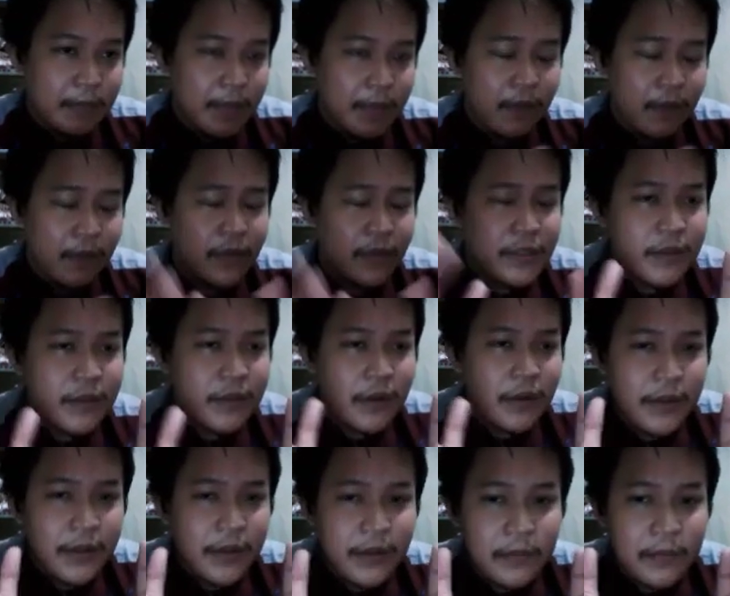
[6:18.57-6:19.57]
Now what's on
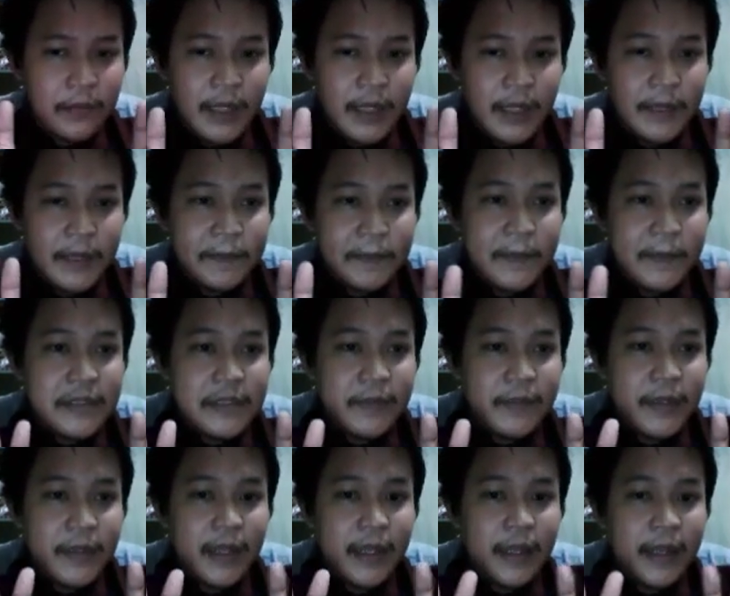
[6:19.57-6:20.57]
your mind must
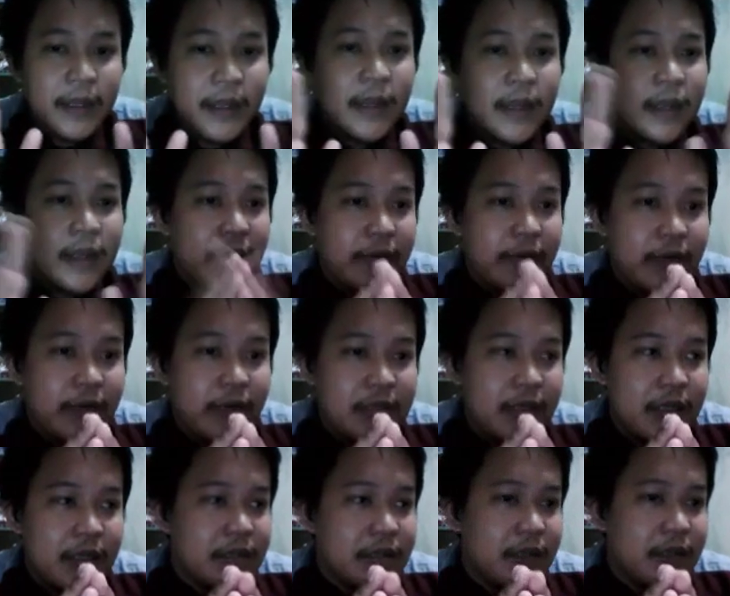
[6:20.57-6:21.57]
be like, crazy
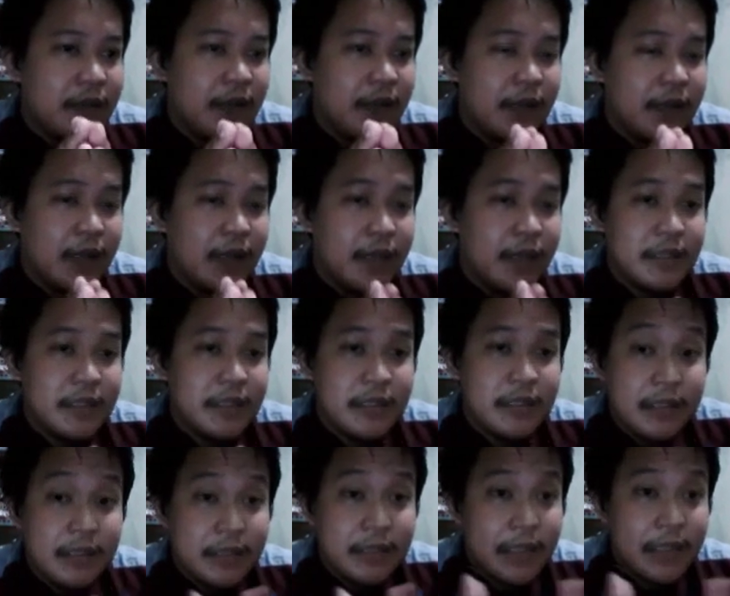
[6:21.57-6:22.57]
is a thing that is
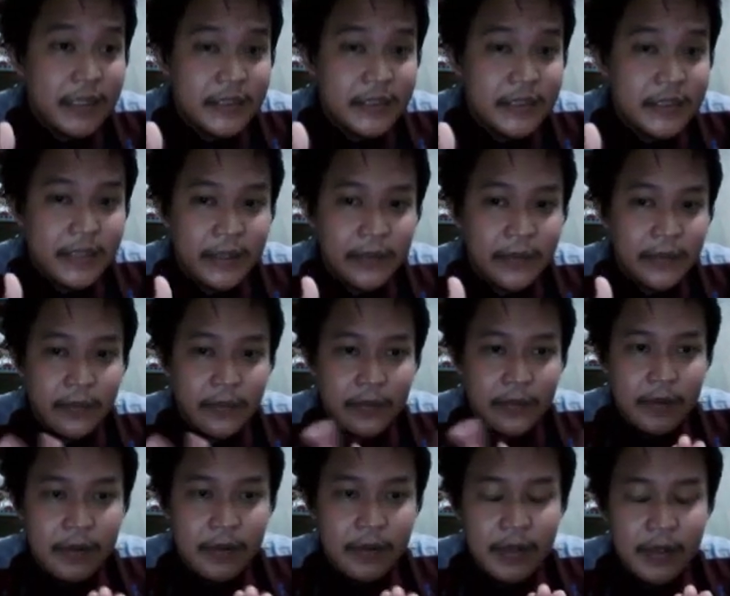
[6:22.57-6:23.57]
disgusting
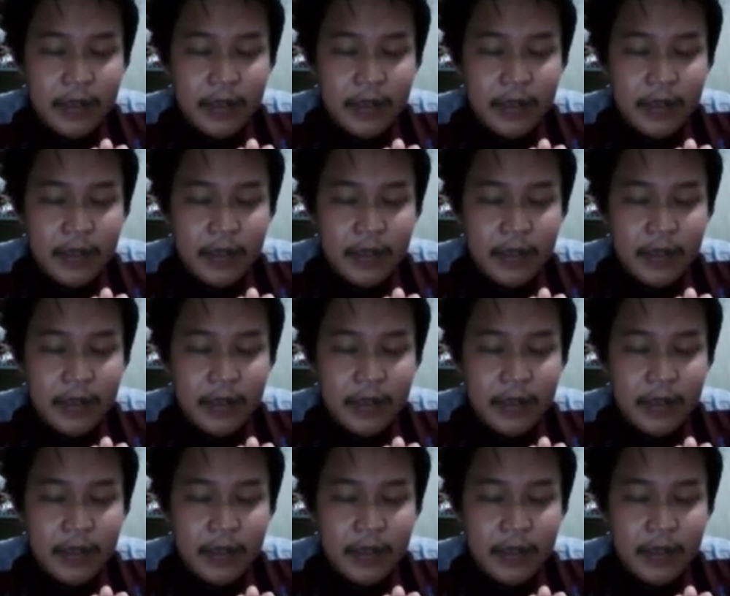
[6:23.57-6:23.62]
or